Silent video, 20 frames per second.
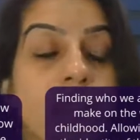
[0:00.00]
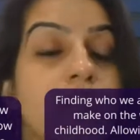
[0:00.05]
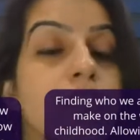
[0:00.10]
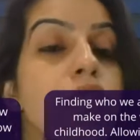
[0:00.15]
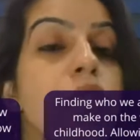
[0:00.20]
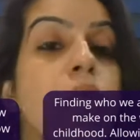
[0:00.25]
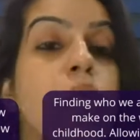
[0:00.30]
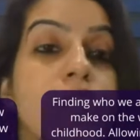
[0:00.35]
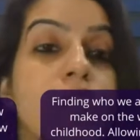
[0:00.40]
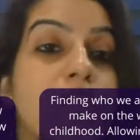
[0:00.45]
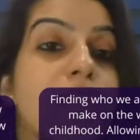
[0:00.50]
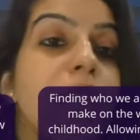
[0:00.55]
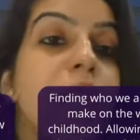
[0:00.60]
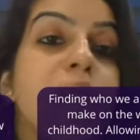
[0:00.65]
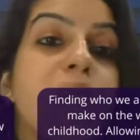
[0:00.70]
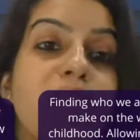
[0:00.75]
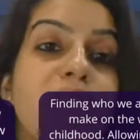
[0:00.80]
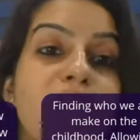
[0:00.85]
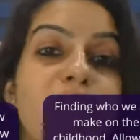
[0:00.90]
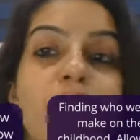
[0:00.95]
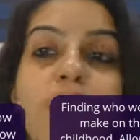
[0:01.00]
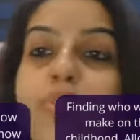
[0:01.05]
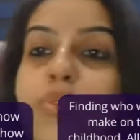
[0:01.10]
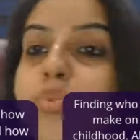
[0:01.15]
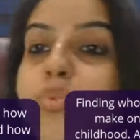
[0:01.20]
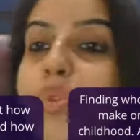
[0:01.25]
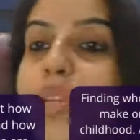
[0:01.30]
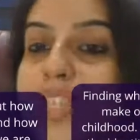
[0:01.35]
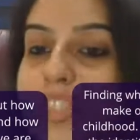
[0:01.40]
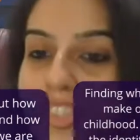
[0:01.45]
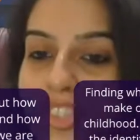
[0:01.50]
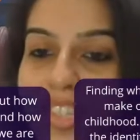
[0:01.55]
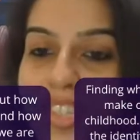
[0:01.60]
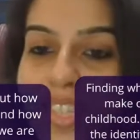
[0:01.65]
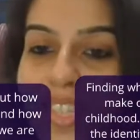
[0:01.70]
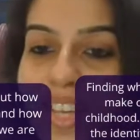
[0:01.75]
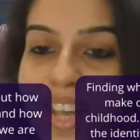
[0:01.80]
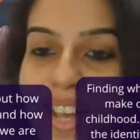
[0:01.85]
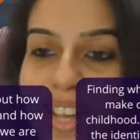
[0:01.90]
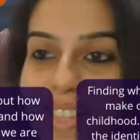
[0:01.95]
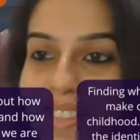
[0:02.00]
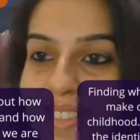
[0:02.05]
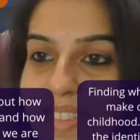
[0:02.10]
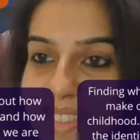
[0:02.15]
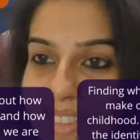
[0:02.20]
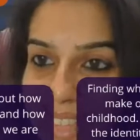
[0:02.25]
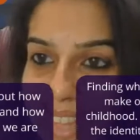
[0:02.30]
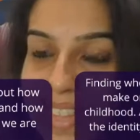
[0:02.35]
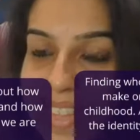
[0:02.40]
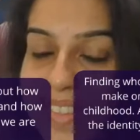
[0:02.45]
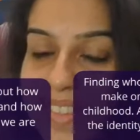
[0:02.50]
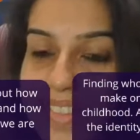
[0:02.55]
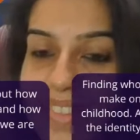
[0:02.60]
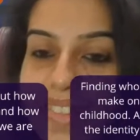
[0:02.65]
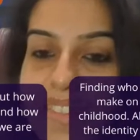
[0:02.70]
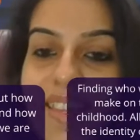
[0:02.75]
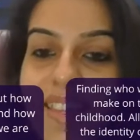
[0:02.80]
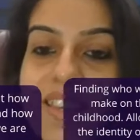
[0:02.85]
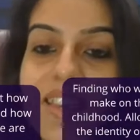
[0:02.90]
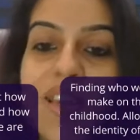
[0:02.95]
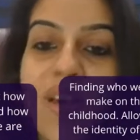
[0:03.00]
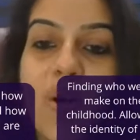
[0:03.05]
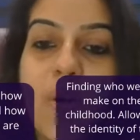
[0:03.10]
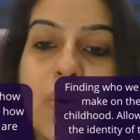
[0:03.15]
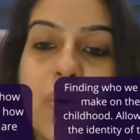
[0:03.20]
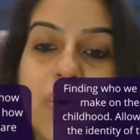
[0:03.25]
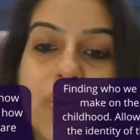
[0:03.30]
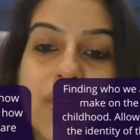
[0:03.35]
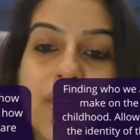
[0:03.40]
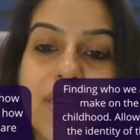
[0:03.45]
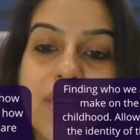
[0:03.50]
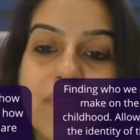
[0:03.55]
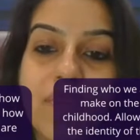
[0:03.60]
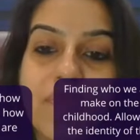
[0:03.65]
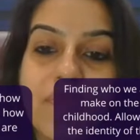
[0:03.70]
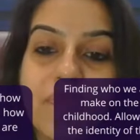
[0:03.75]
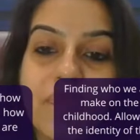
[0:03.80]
It's only been through history, guys. Yes. Okay,